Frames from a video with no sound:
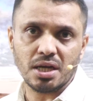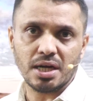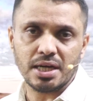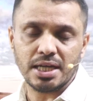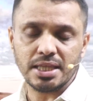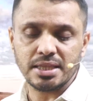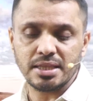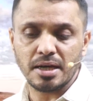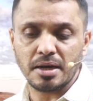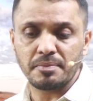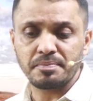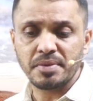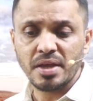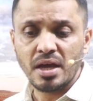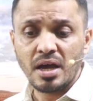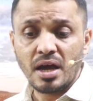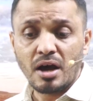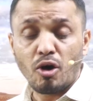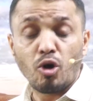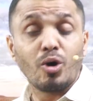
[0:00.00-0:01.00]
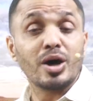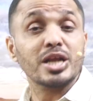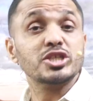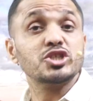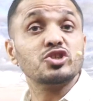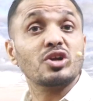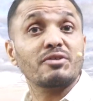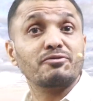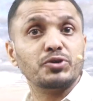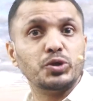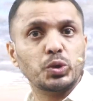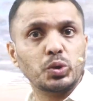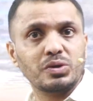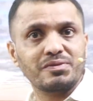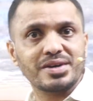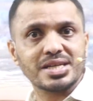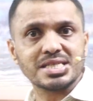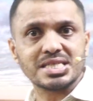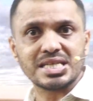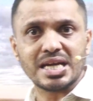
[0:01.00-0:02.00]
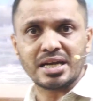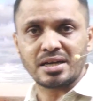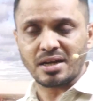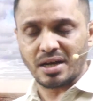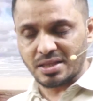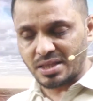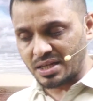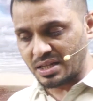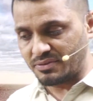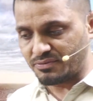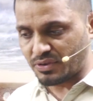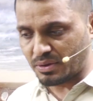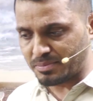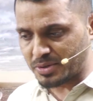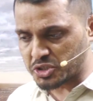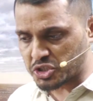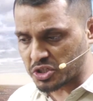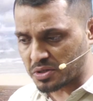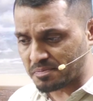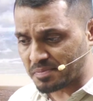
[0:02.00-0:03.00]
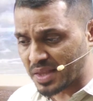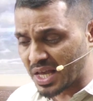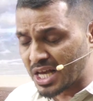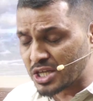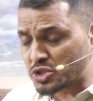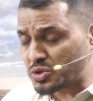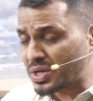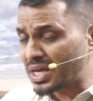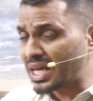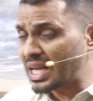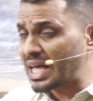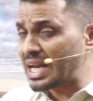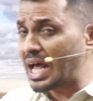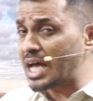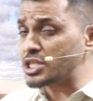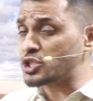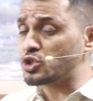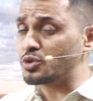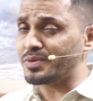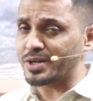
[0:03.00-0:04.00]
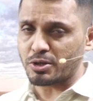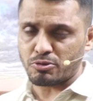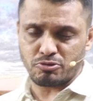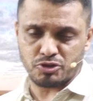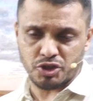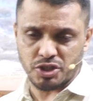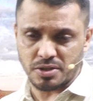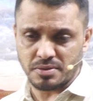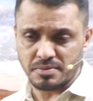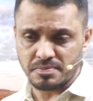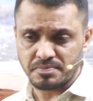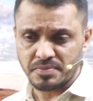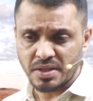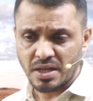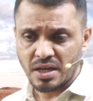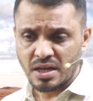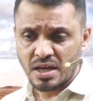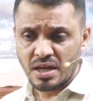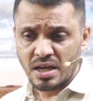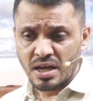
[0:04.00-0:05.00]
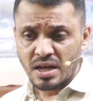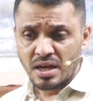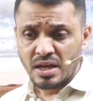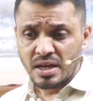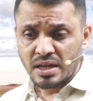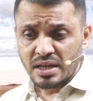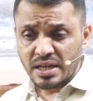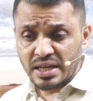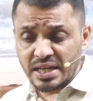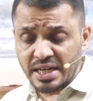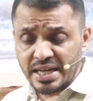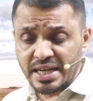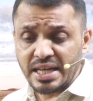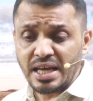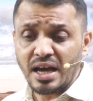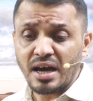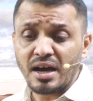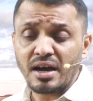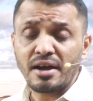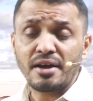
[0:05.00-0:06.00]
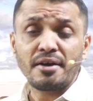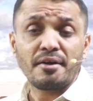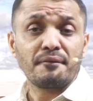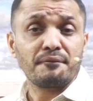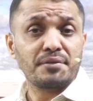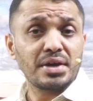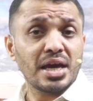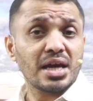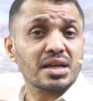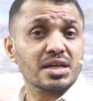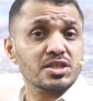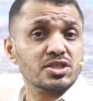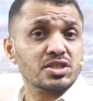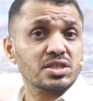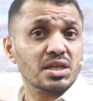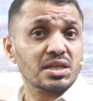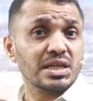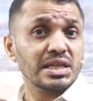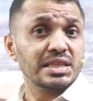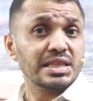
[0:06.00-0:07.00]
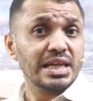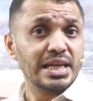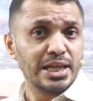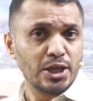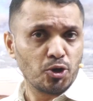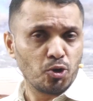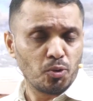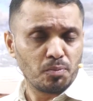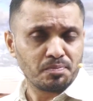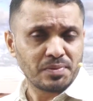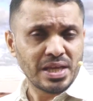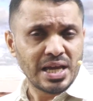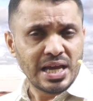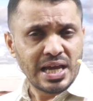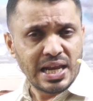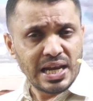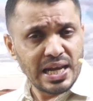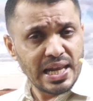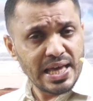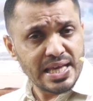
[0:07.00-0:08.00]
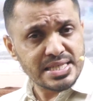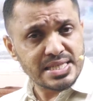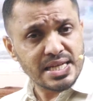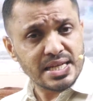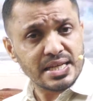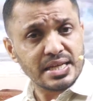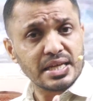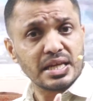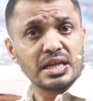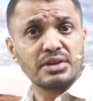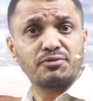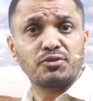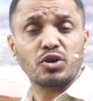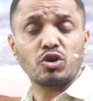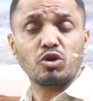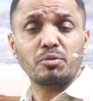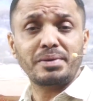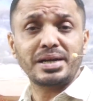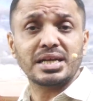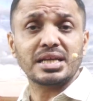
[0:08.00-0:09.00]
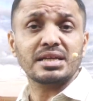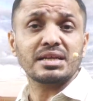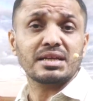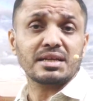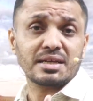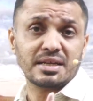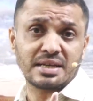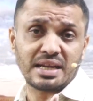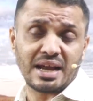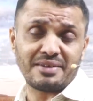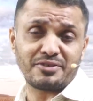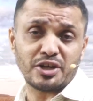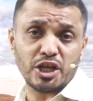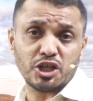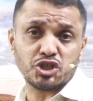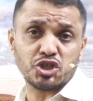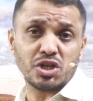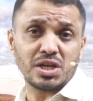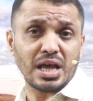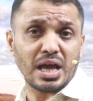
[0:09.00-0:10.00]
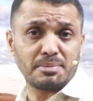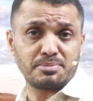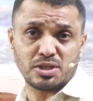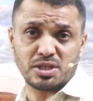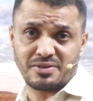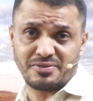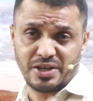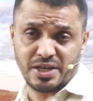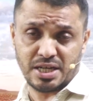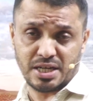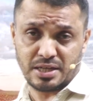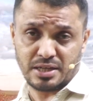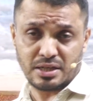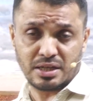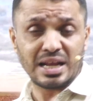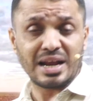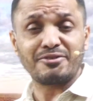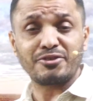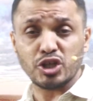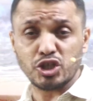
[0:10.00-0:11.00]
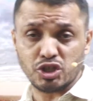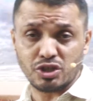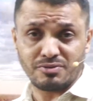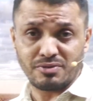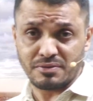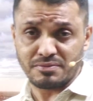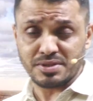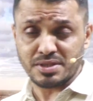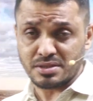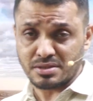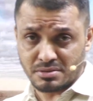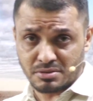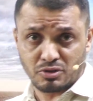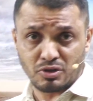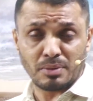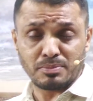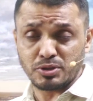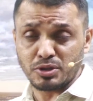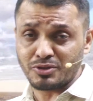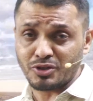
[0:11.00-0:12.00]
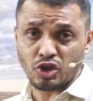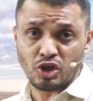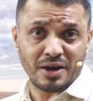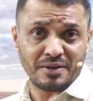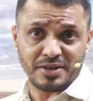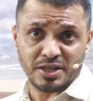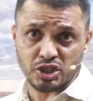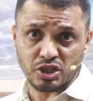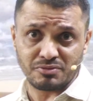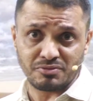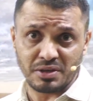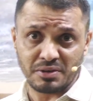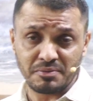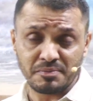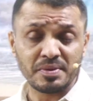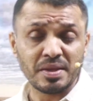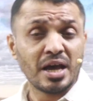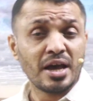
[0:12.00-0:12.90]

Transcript: regarding the origin of universe and other information so here i'll ask you one question in India, we are constructing the LIGO, Laser Interferometer Gravitational Observatory, gravitational waves, to observe the gravitational wave,